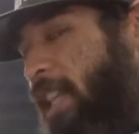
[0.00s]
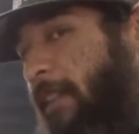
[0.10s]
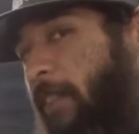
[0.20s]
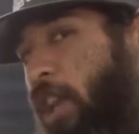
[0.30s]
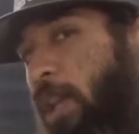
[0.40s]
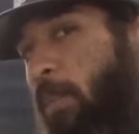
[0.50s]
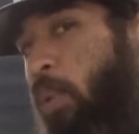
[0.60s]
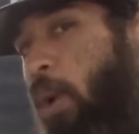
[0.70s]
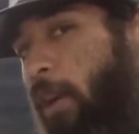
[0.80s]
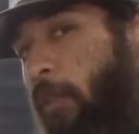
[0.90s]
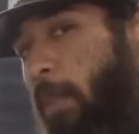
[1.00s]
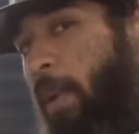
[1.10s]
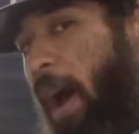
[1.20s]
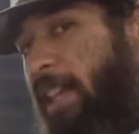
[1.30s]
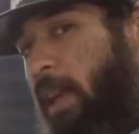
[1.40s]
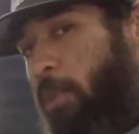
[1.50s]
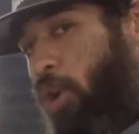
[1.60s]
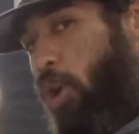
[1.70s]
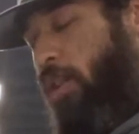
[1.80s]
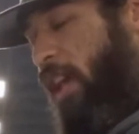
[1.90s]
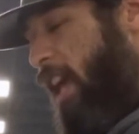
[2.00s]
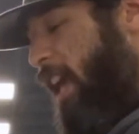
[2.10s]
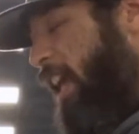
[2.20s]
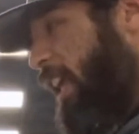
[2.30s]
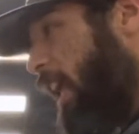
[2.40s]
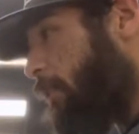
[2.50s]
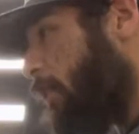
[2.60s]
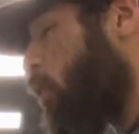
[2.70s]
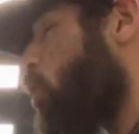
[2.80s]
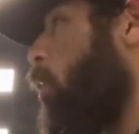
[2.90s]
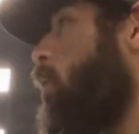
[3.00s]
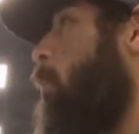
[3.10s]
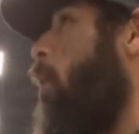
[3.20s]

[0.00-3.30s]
the finishing point for your bicep curls. Even if you start with the